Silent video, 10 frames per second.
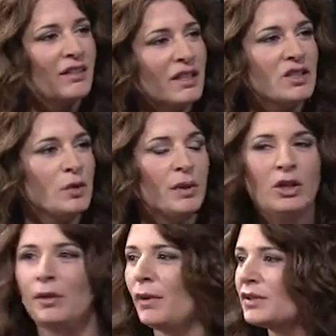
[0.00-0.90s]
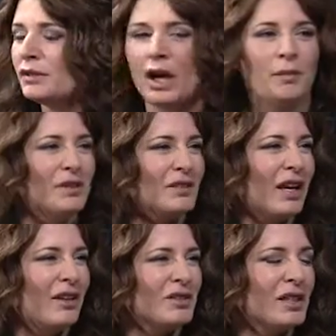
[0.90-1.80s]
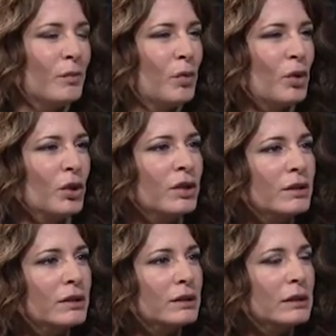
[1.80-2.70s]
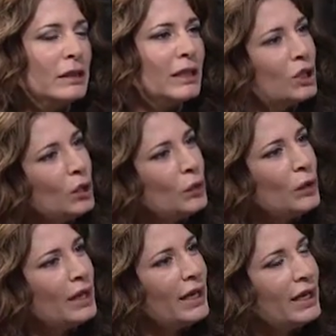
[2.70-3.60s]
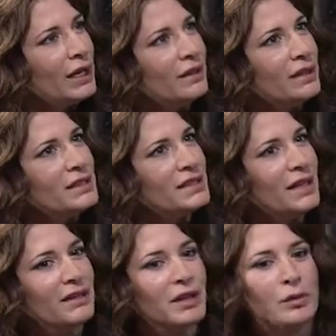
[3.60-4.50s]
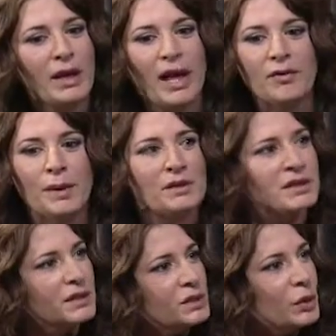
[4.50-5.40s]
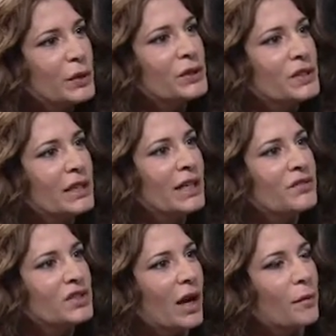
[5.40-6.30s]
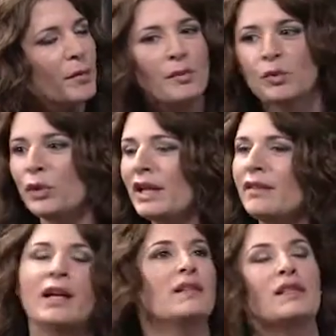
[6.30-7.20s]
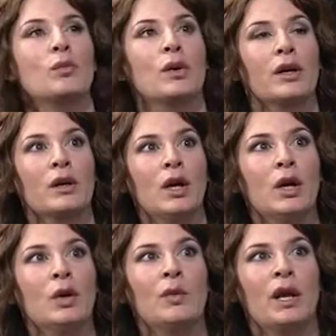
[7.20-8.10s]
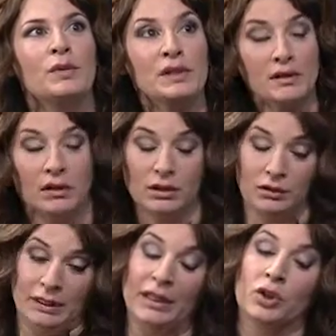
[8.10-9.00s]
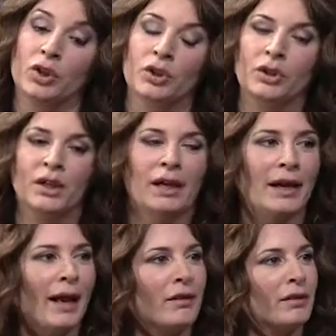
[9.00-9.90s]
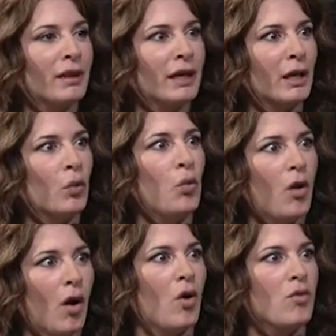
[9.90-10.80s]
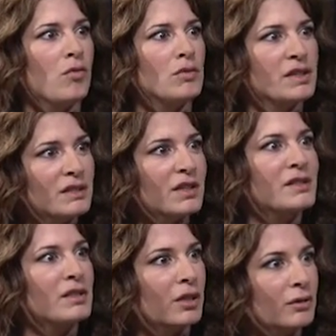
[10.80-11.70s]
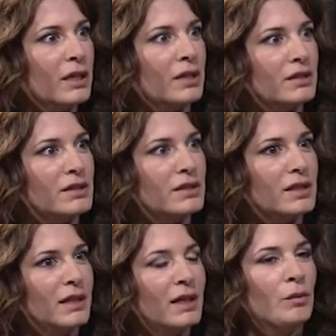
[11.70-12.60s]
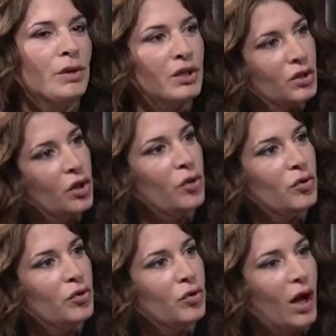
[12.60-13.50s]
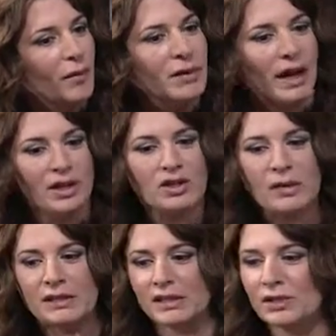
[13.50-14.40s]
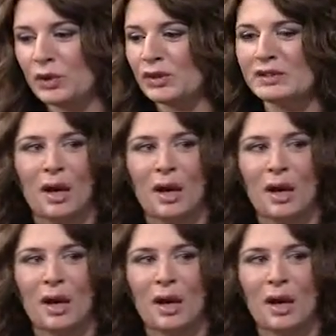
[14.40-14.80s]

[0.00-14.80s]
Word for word: I think so. But you know, I'm also, I'm also, I also get bored. Uh -huh. You know, I, they say I think we have about six careers in a lifetime. I remember reading that somewhere when I was uh, younger, and thinking, whoa, six careers but you know, I've been kind of doing six careers